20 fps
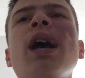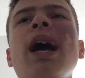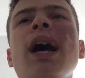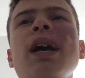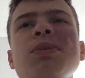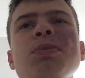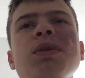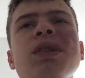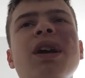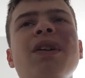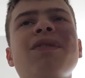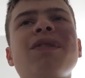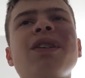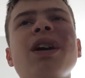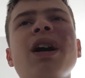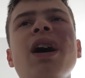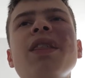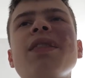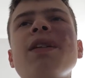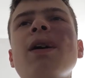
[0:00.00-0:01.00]
As with
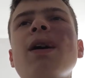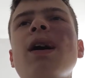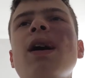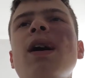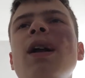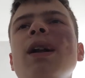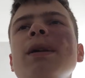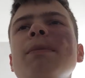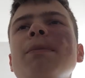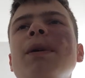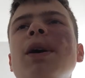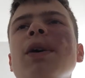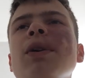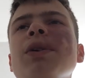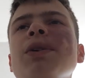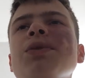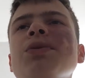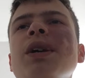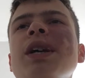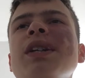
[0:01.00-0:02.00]
every other early
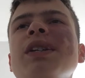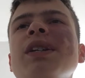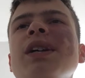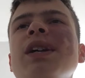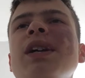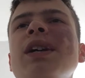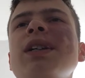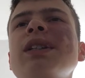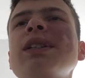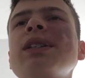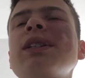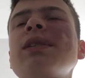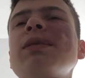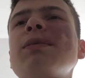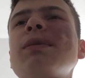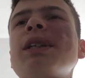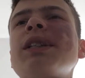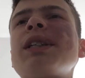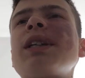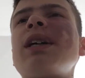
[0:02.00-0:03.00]
Marcos race car,
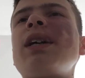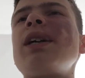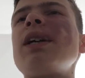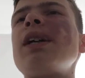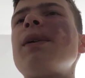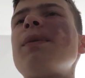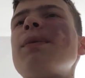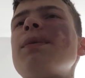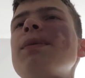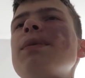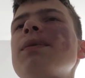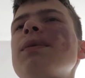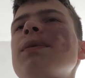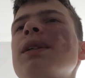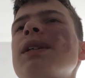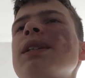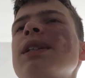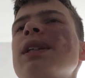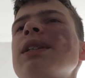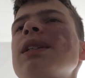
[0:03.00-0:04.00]
it
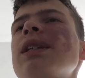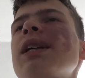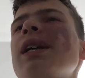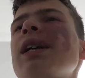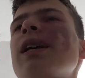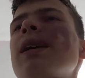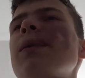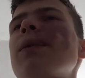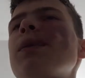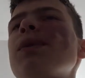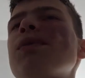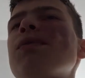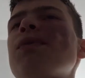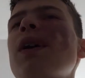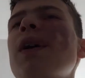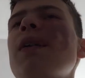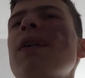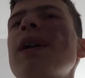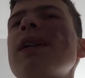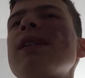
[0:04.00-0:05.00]
was
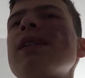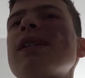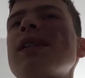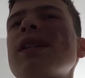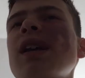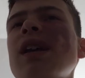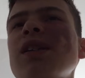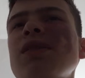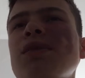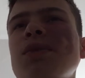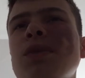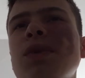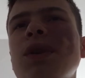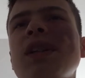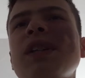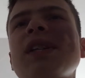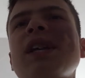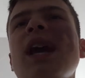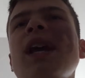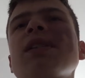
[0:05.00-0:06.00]
very successful in
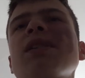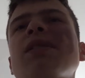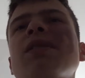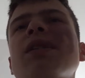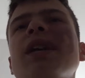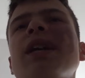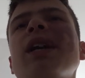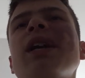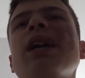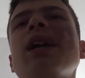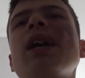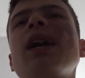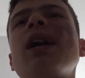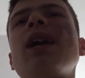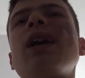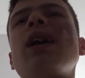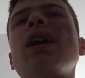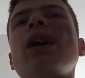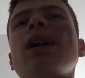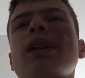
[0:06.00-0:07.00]
its category.
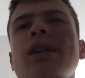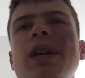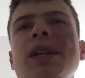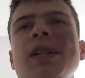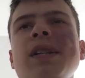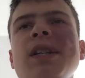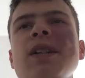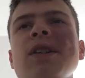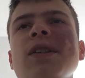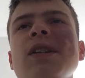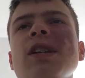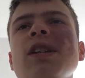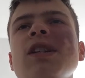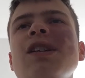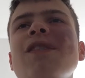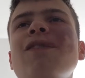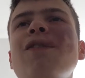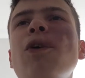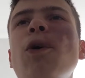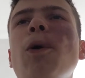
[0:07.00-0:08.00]

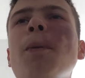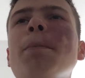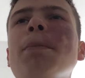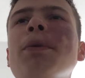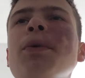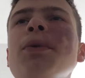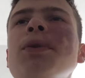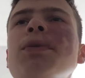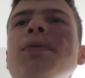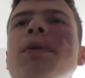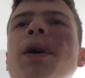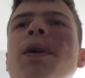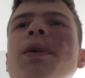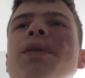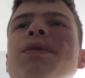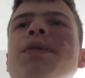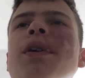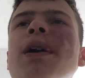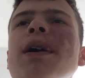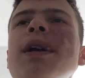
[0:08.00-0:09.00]
1964 brought the
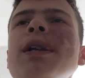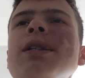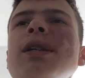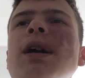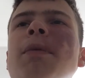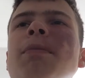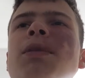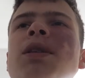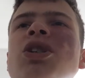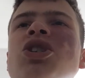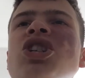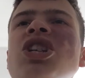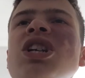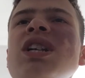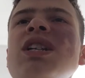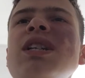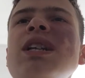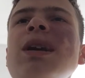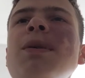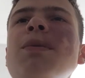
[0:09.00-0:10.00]
road variant, dubbed the
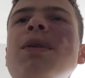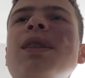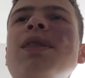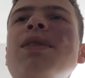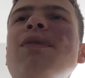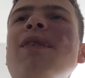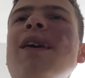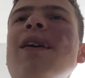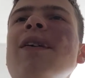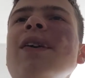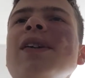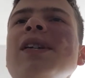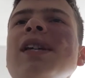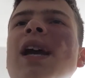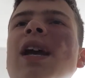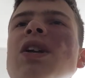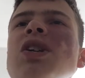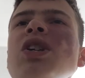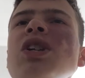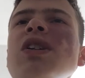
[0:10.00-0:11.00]
GT, with various
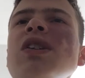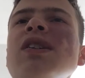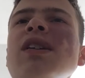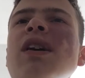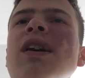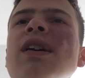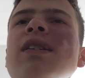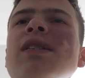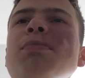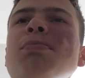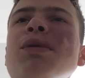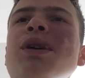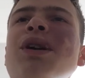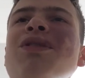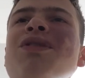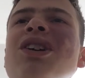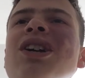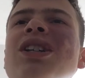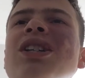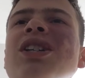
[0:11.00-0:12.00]
engine size
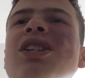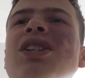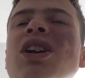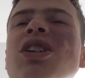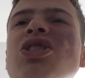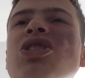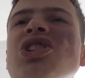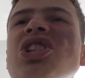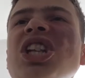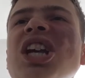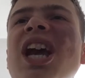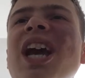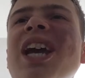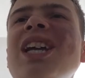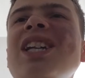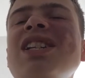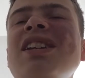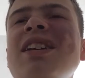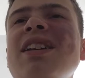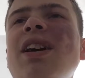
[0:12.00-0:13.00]
prefixes such as the
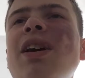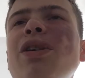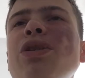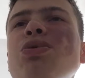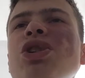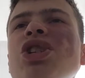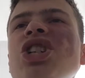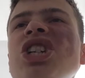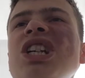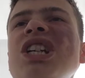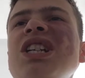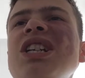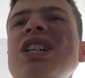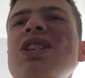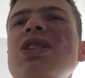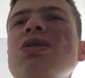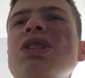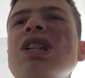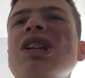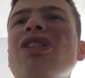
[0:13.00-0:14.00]
1800 GT
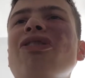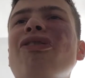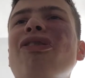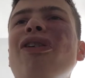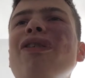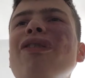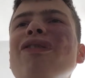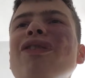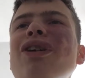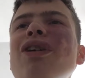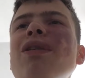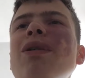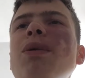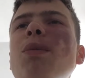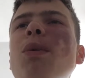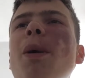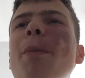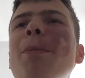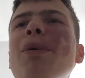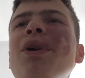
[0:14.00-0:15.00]
using a Volvo
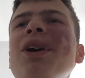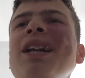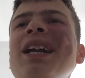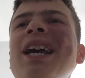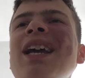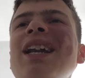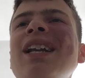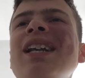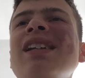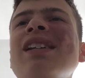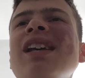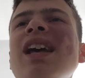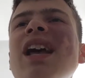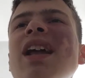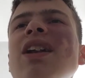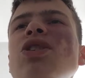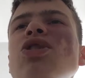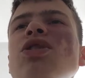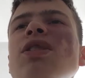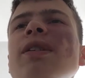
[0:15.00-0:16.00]
1.8 litre
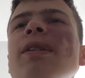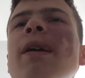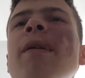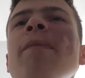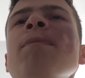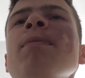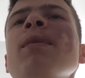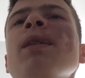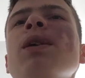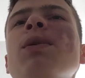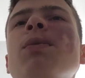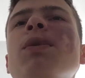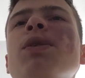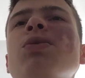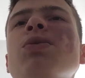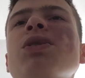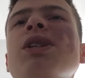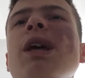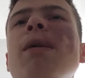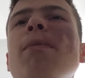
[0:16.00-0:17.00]
engine, which
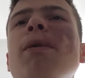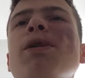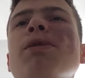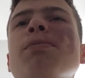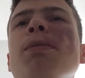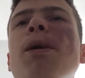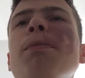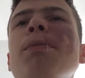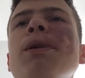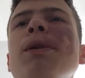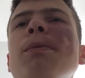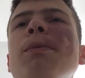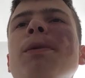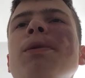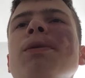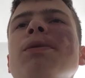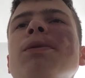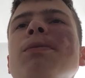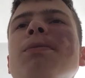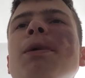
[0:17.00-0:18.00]
was their most popular
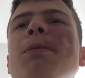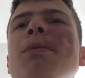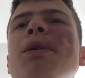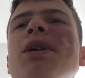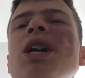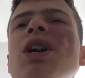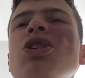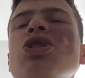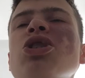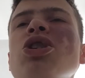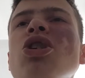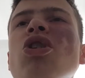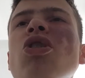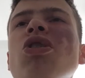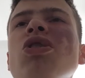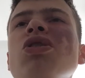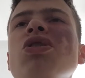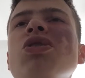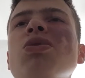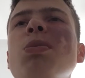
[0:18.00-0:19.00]
model, but production
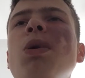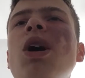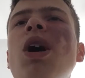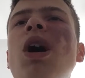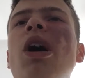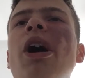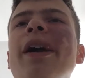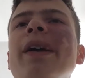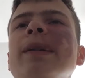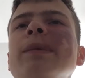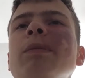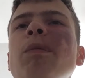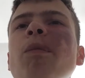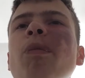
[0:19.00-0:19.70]
costs were high.